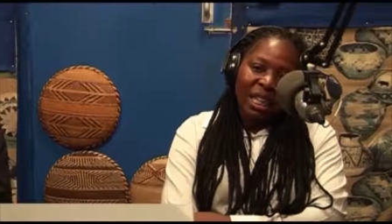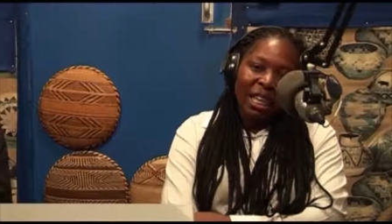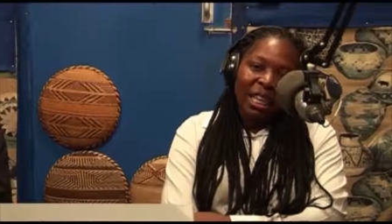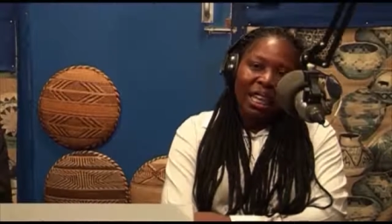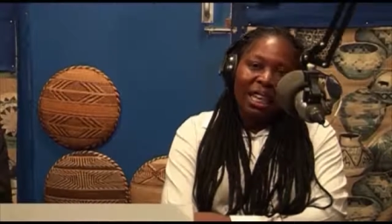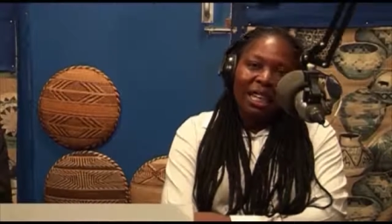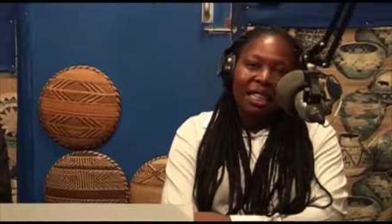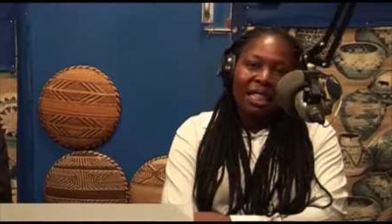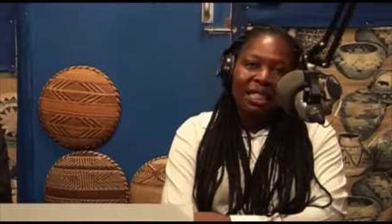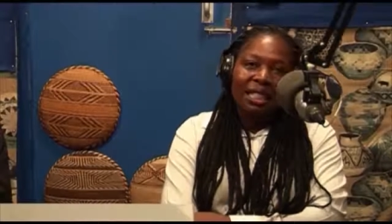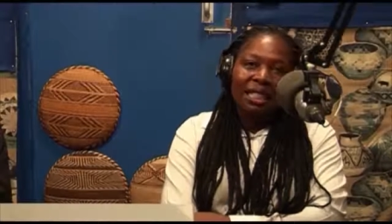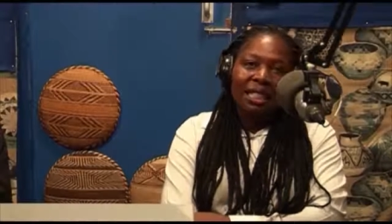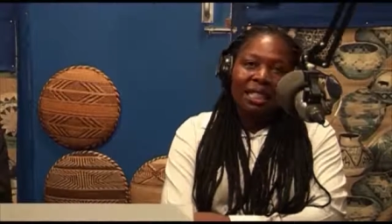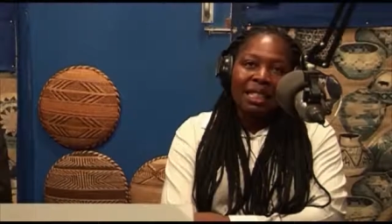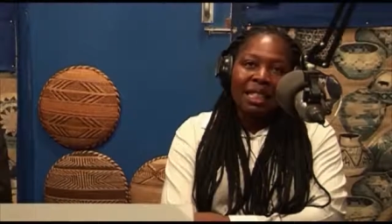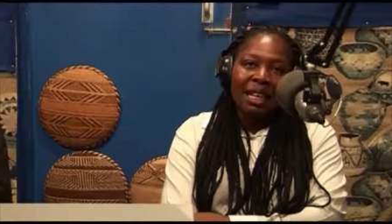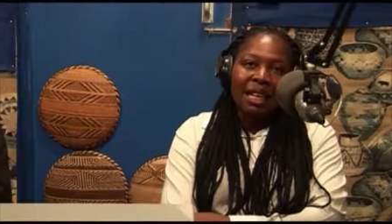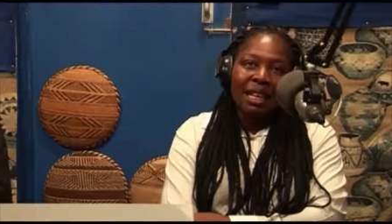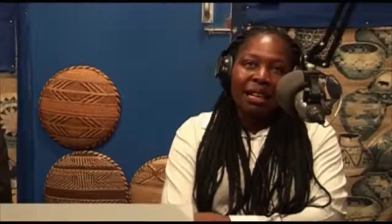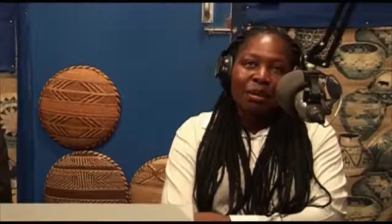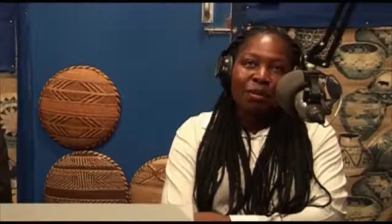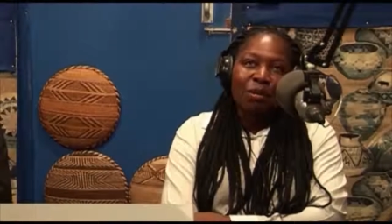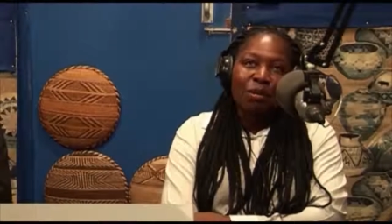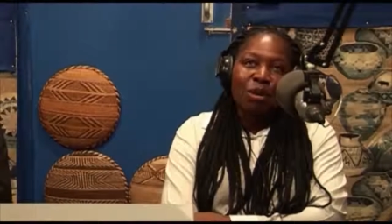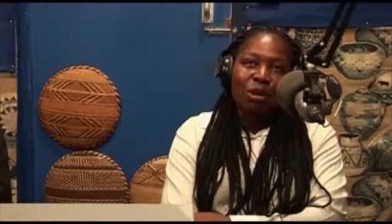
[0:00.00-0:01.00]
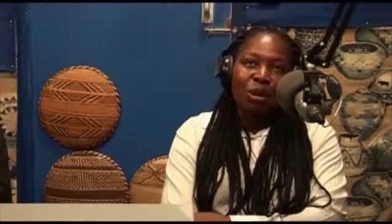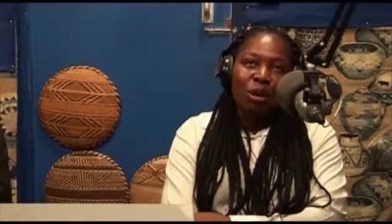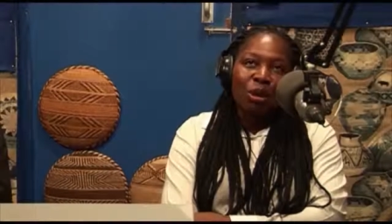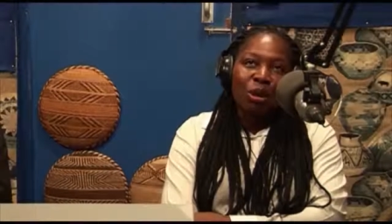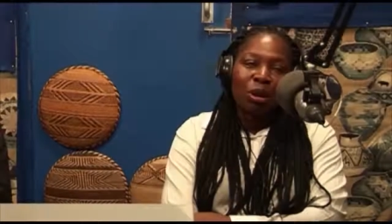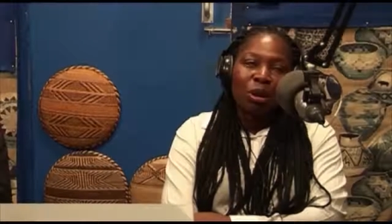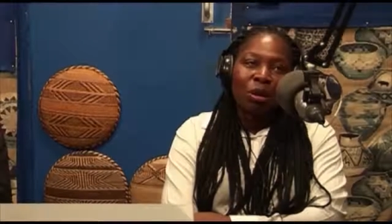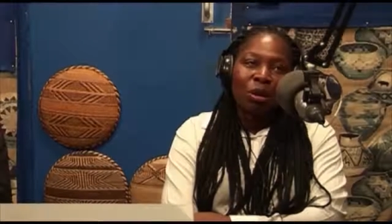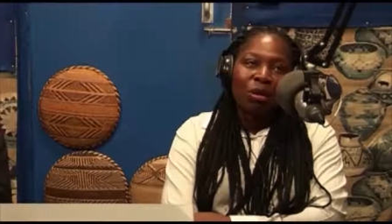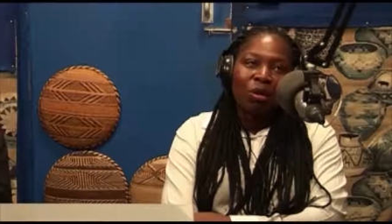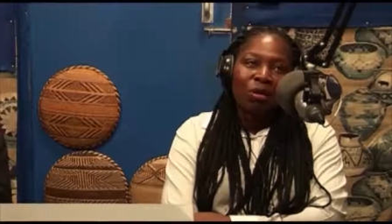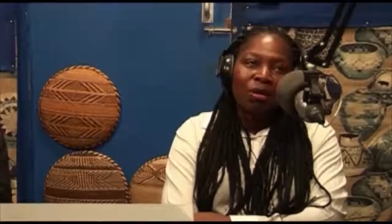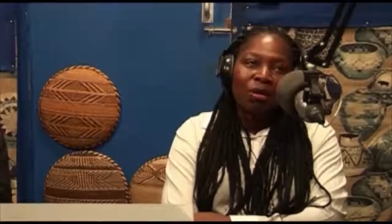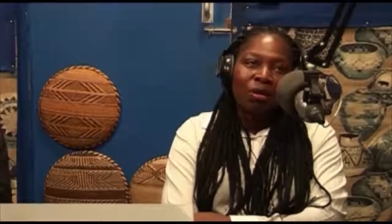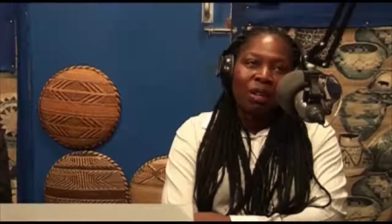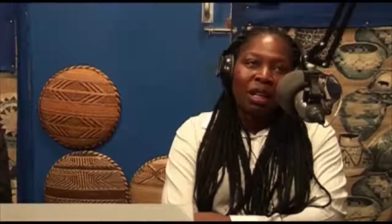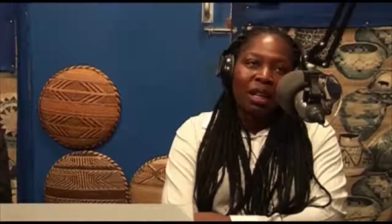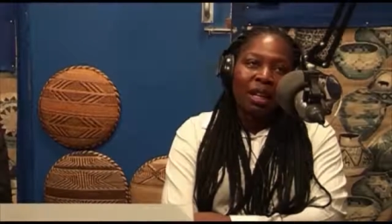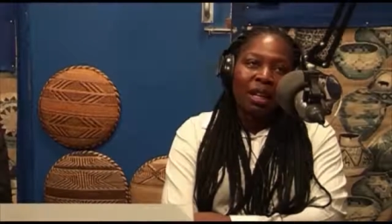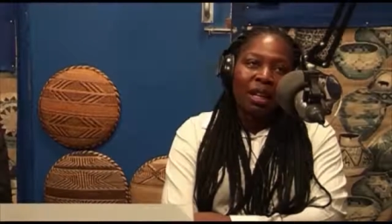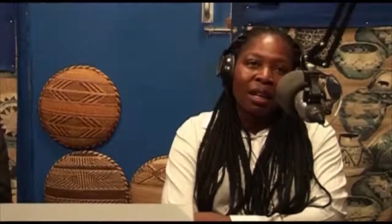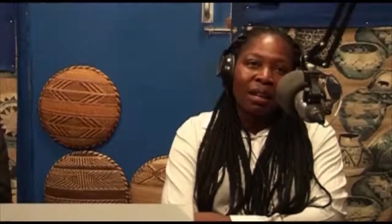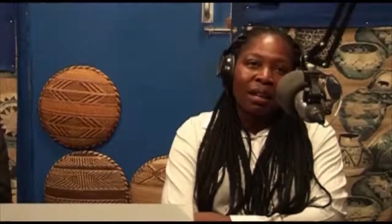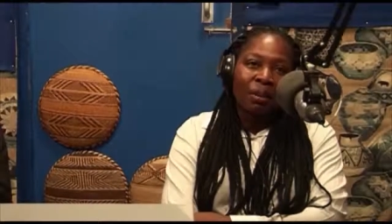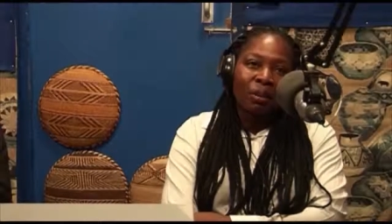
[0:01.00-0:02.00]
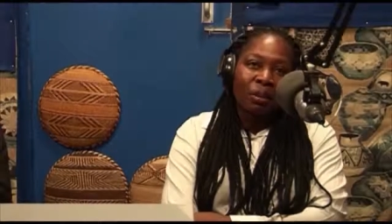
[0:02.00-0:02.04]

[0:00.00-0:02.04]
in terms of the